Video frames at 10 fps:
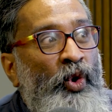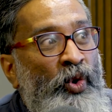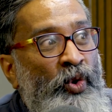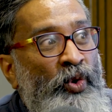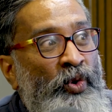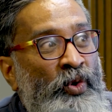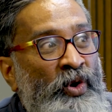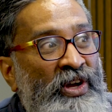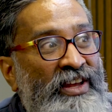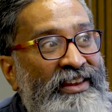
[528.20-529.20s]

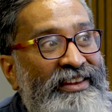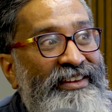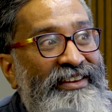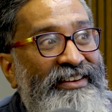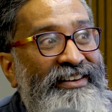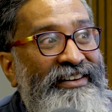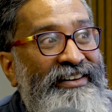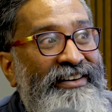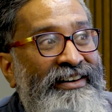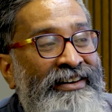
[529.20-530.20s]
Who
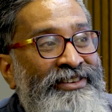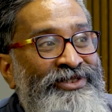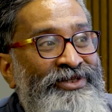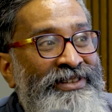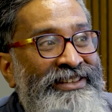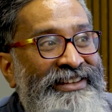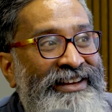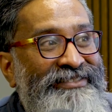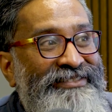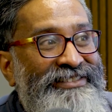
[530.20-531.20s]
are you doing
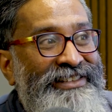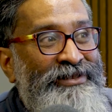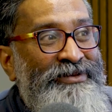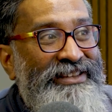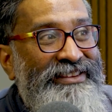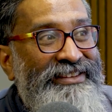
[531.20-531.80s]
that deal with?